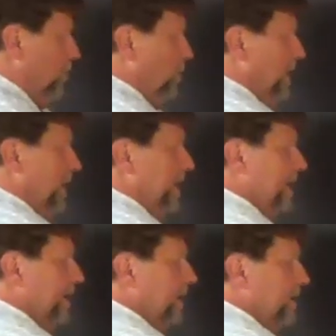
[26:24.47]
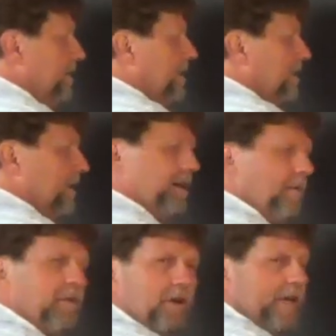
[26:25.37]
when
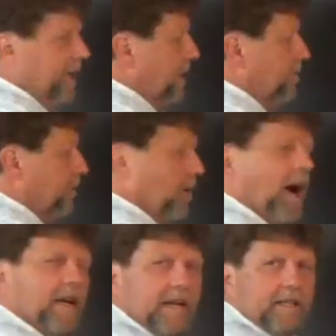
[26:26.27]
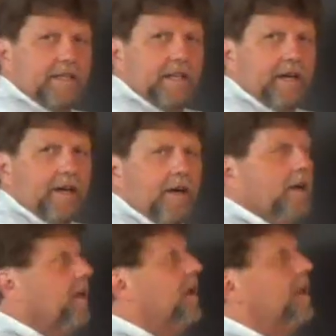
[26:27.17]
I'm looking at a product here,
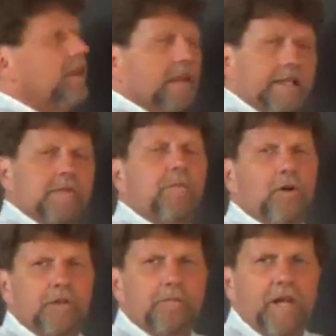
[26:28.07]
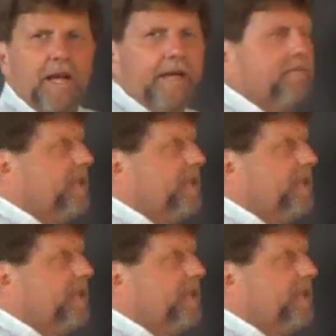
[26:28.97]
let's multiply them